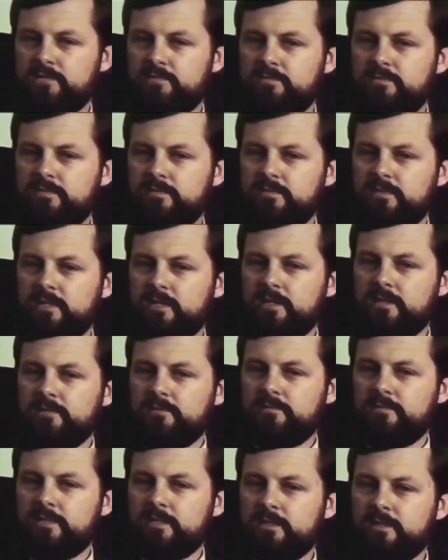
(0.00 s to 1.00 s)
it's uh,
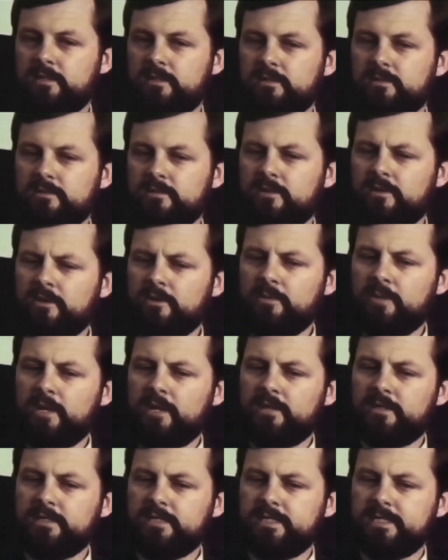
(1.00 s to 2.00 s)
been uh, gone
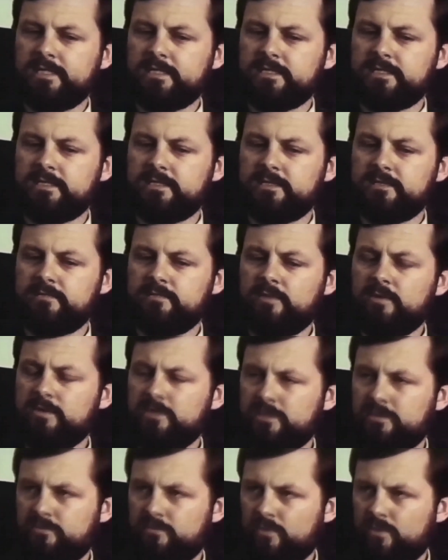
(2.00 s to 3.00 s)
about is
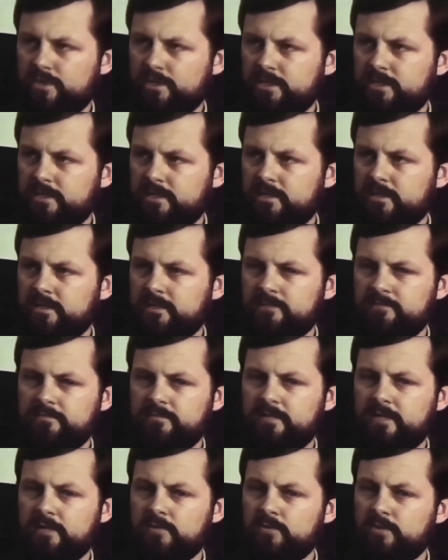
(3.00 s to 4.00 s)
most unfortunate. Uh,
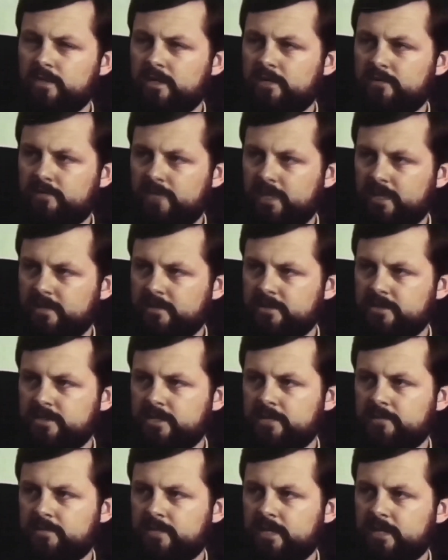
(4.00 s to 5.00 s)
I would not have taken the
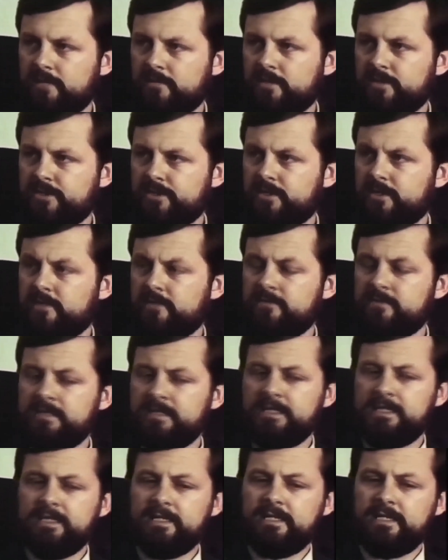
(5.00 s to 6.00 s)
same tack myself.
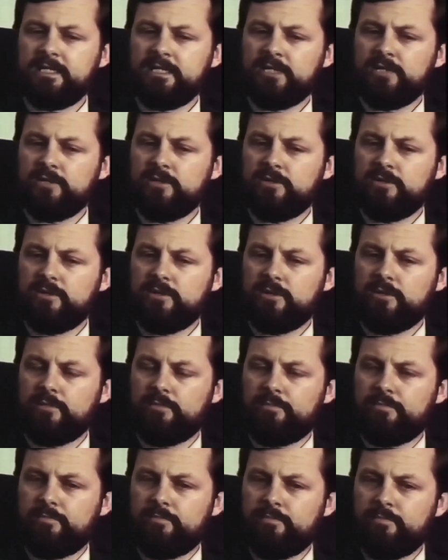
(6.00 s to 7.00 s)

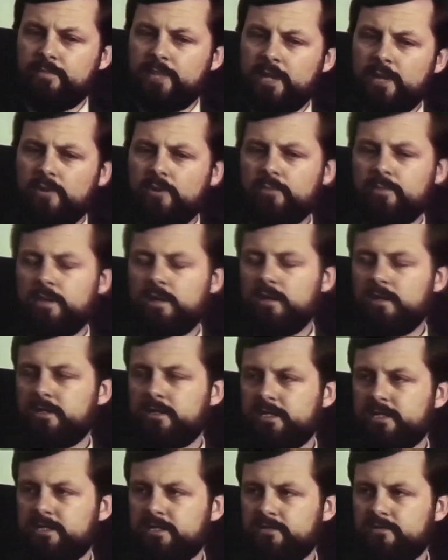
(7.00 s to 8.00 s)
The power
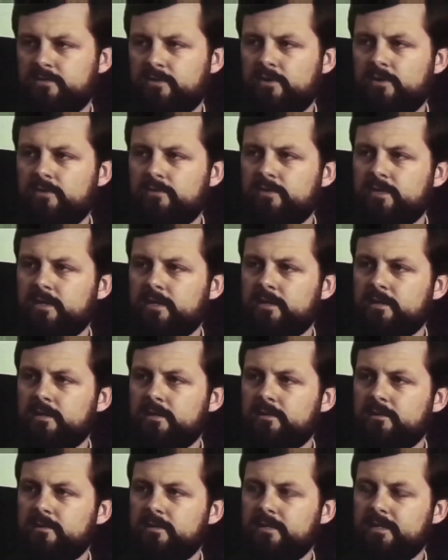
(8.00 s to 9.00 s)
politics involved
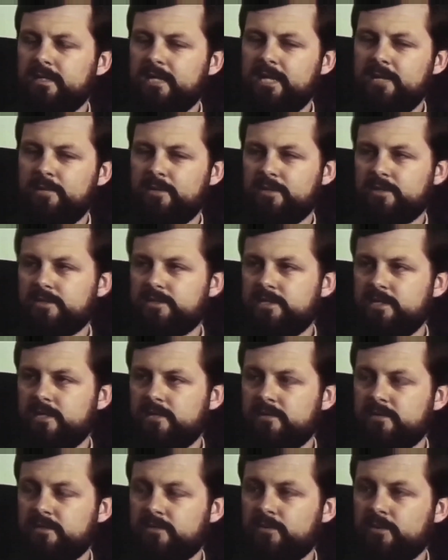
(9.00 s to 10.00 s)
in keeping the
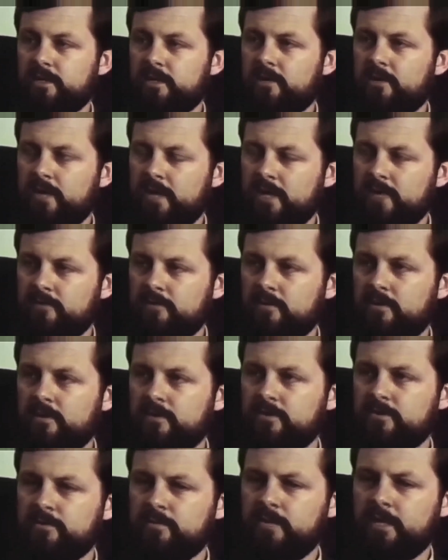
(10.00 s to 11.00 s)
secrets that we now have
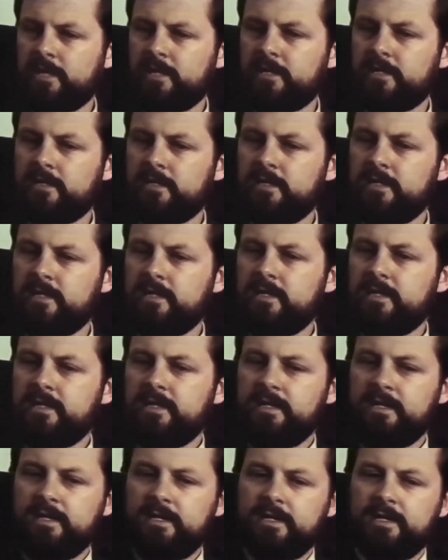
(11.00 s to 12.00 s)
across the planet
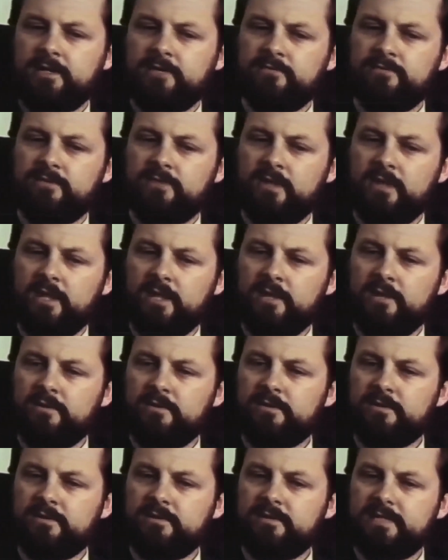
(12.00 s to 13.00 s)
have
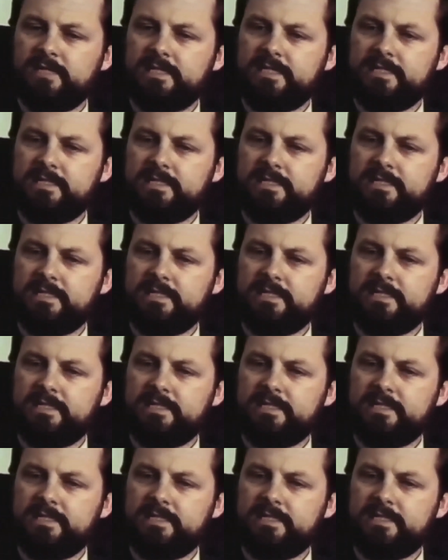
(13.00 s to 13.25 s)
allowed,